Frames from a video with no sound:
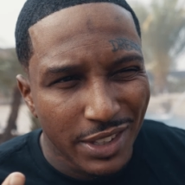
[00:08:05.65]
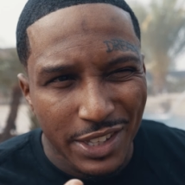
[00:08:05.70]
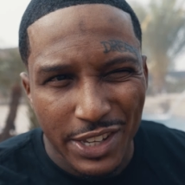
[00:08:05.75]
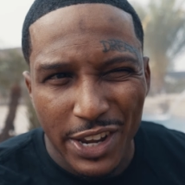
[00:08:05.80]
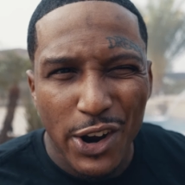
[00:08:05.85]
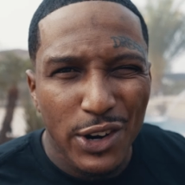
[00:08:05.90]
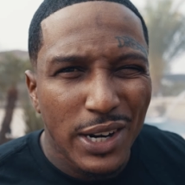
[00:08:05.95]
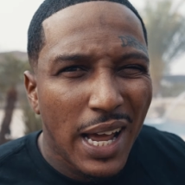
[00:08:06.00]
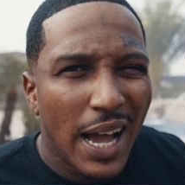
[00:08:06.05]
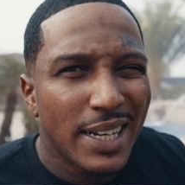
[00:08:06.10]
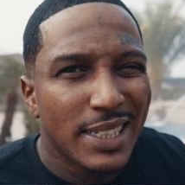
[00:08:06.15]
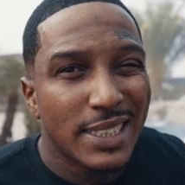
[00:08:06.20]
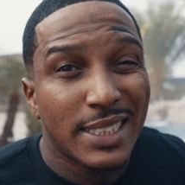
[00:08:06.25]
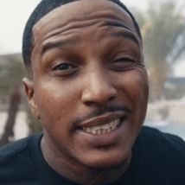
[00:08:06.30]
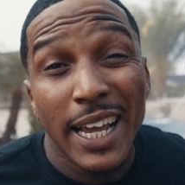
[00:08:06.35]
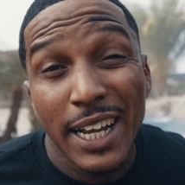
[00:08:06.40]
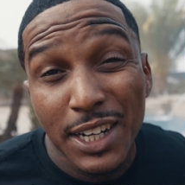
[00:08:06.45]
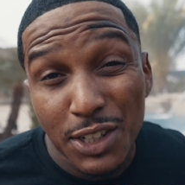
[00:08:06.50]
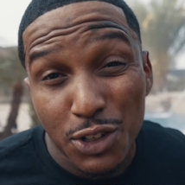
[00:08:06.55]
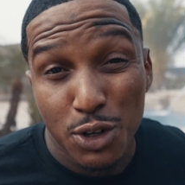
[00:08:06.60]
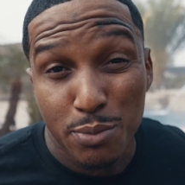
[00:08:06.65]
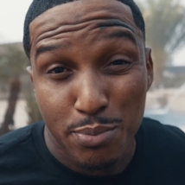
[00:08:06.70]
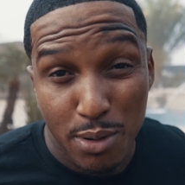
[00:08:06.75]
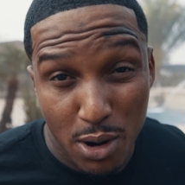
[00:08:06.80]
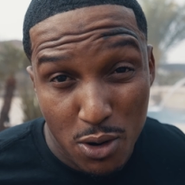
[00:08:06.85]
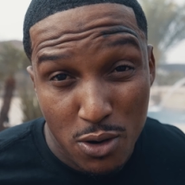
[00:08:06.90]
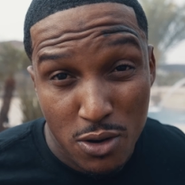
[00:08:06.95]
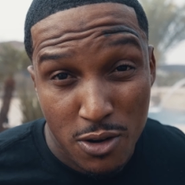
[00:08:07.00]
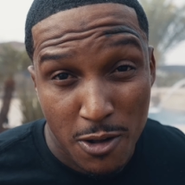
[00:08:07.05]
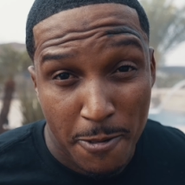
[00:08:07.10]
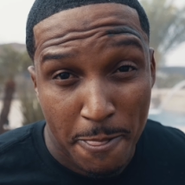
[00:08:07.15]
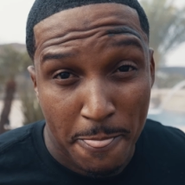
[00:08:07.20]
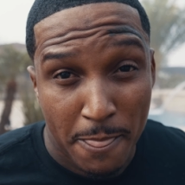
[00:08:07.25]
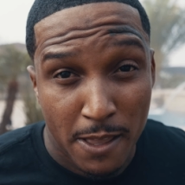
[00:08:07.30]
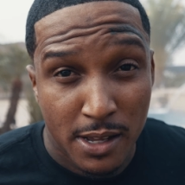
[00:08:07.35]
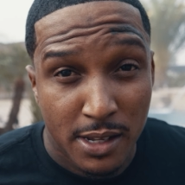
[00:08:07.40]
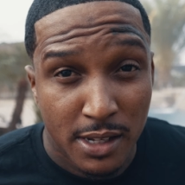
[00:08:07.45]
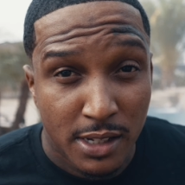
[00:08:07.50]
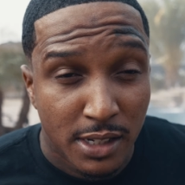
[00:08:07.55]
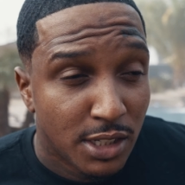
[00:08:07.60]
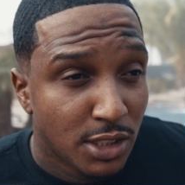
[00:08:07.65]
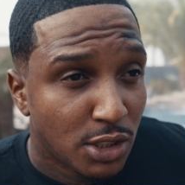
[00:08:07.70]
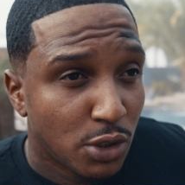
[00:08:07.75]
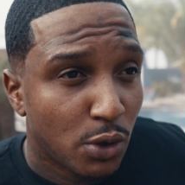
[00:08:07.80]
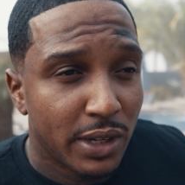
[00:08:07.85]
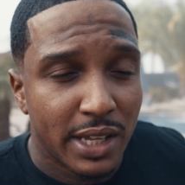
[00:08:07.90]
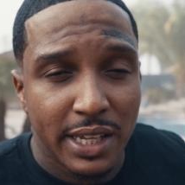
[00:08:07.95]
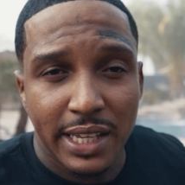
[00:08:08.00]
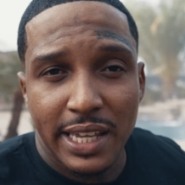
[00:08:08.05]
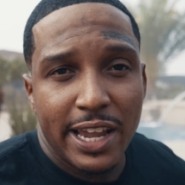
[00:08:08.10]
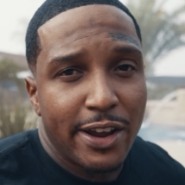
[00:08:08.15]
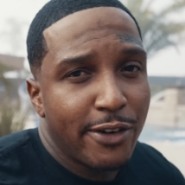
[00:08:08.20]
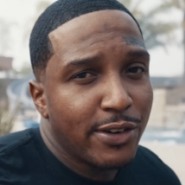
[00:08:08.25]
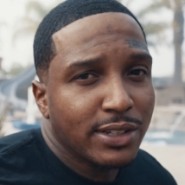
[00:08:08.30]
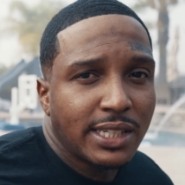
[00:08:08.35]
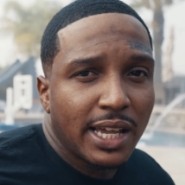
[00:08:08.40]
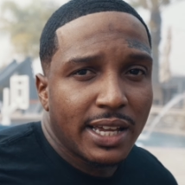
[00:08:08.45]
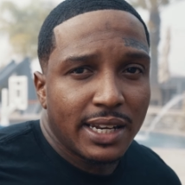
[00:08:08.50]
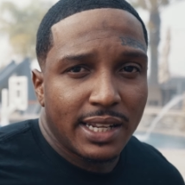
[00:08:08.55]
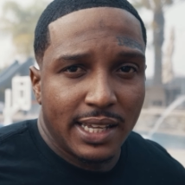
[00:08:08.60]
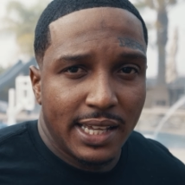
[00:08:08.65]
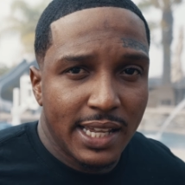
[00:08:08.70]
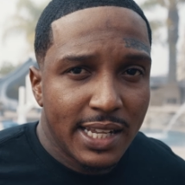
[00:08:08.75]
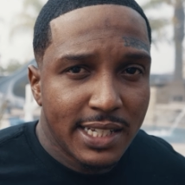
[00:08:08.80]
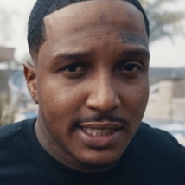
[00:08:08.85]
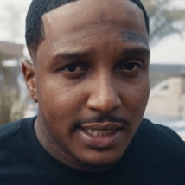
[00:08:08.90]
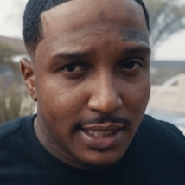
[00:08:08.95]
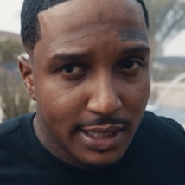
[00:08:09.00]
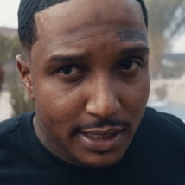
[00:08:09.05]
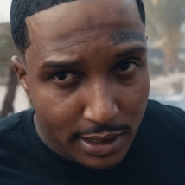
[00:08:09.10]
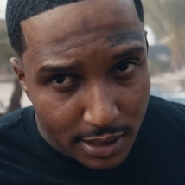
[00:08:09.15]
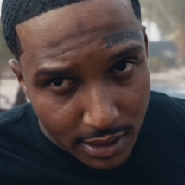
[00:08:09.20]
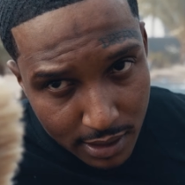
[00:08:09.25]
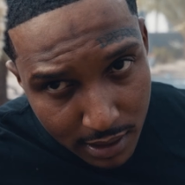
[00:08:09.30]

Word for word: Your hairline is tender, bro. So it can get irritated easily.